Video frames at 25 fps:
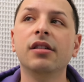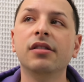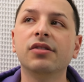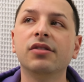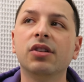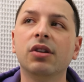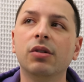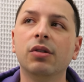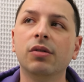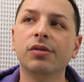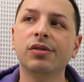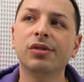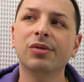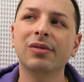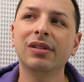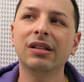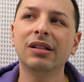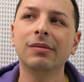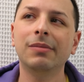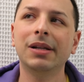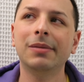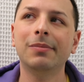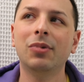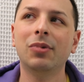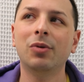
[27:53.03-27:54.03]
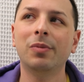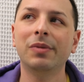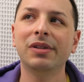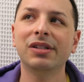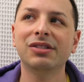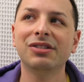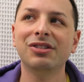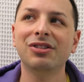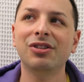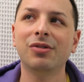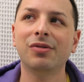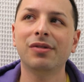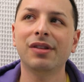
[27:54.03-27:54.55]
So it was a really big
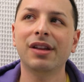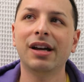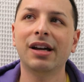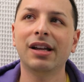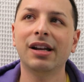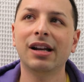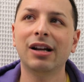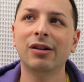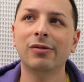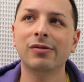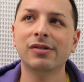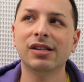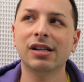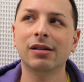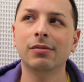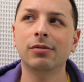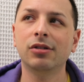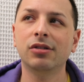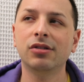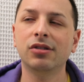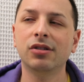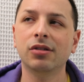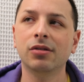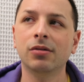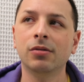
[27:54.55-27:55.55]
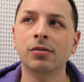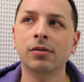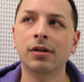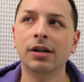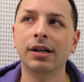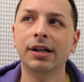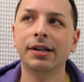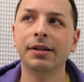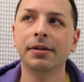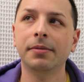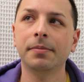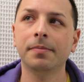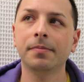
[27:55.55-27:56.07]
moment to know that I was able to
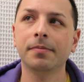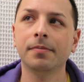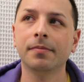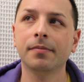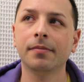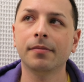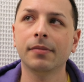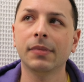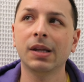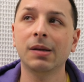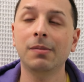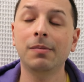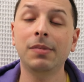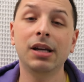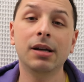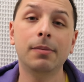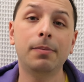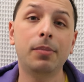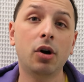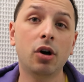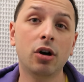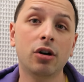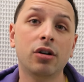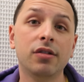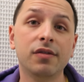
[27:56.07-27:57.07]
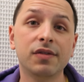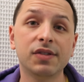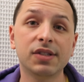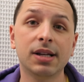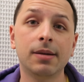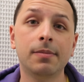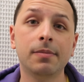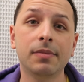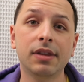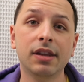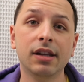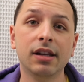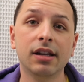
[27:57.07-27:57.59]
um, be a part of
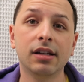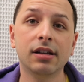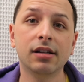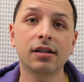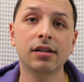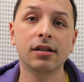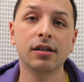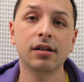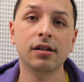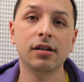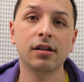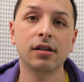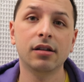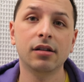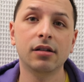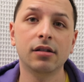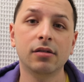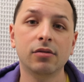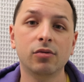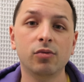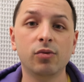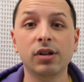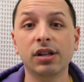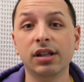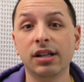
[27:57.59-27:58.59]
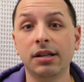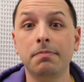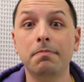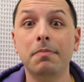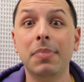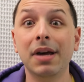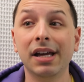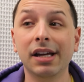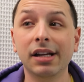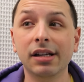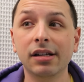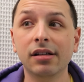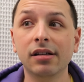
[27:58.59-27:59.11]
something really
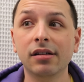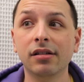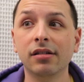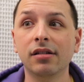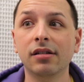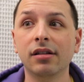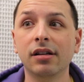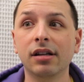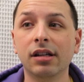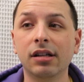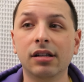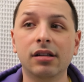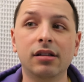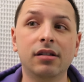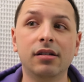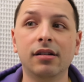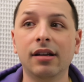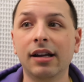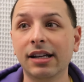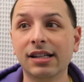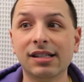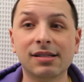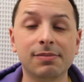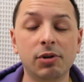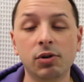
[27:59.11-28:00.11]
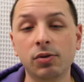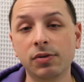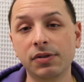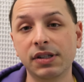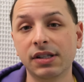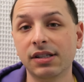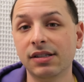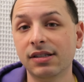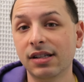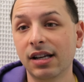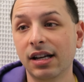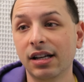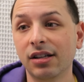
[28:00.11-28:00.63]
big in
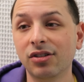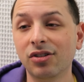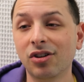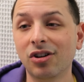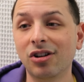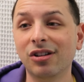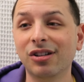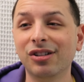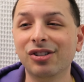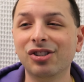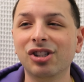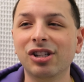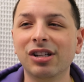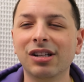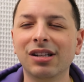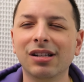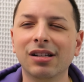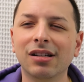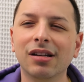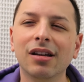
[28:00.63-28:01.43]
exposing Scientology.